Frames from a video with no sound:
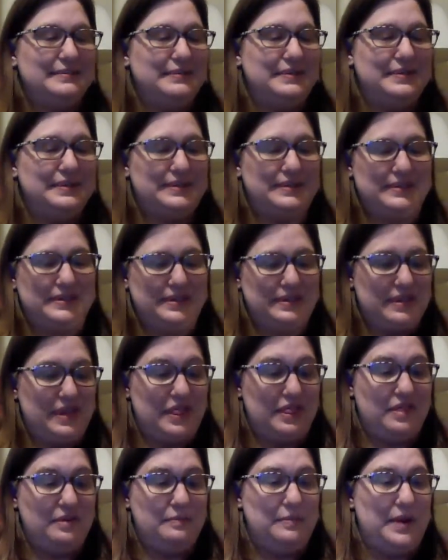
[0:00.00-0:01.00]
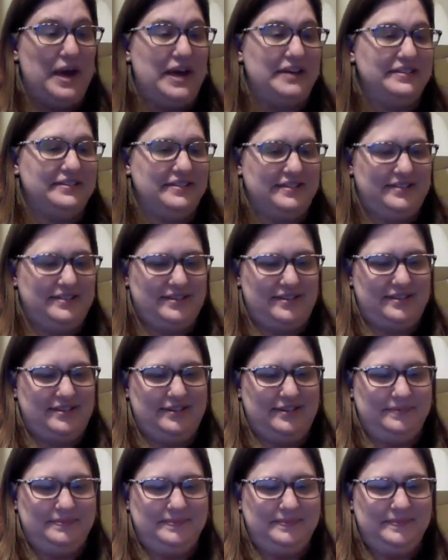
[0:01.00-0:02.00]
It was the
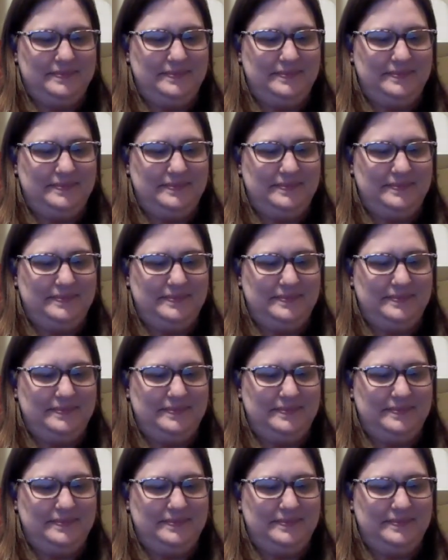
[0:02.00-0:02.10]
best.